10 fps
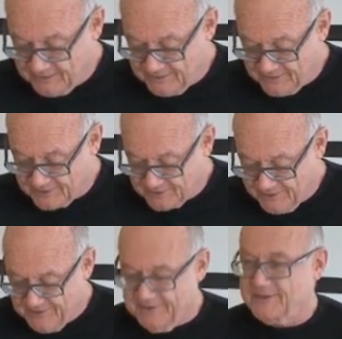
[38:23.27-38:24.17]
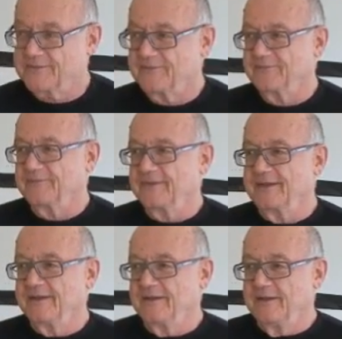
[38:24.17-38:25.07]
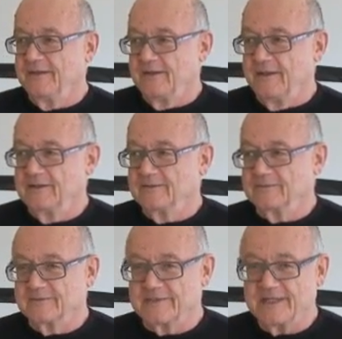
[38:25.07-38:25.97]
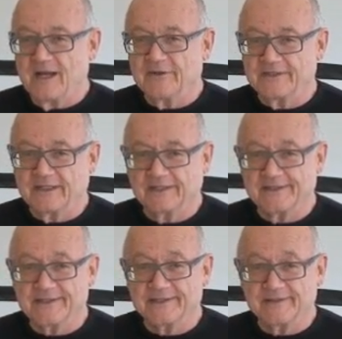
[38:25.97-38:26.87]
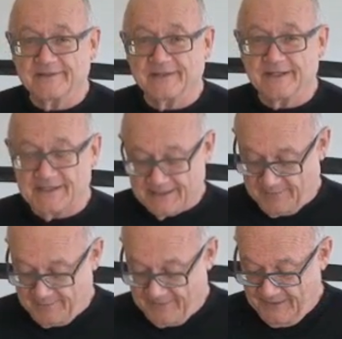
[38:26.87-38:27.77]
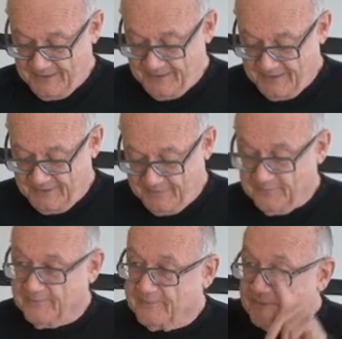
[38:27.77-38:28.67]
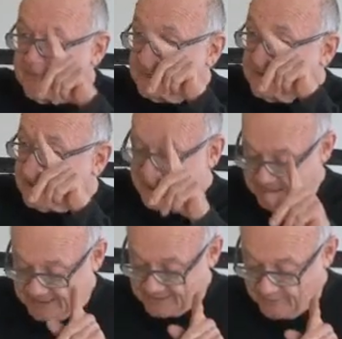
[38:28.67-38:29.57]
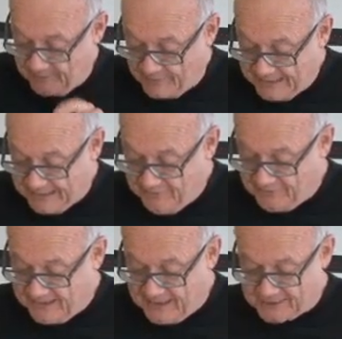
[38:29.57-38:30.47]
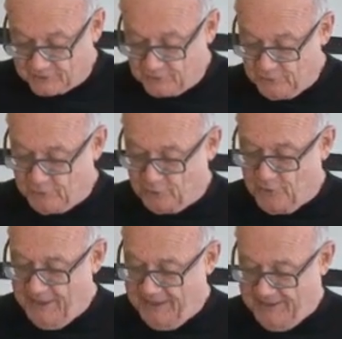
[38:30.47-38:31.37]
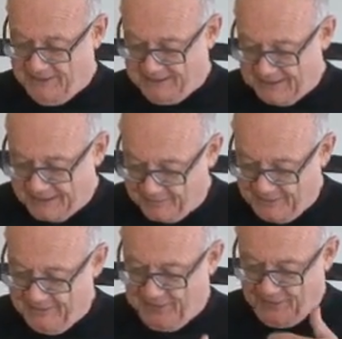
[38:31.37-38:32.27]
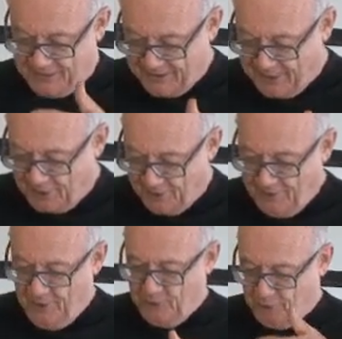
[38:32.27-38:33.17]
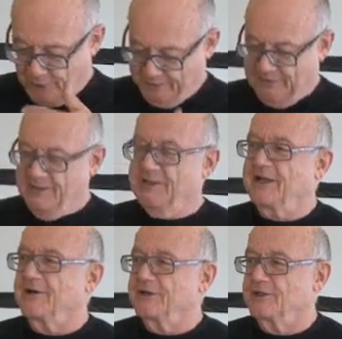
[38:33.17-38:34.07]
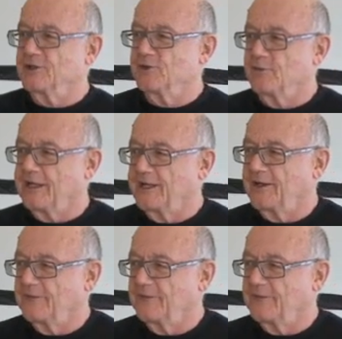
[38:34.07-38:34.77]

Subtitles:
concerns. And see how ridiculous it ends up. Ridiculous. We might even ask to join in celebrating their European Heritage Week.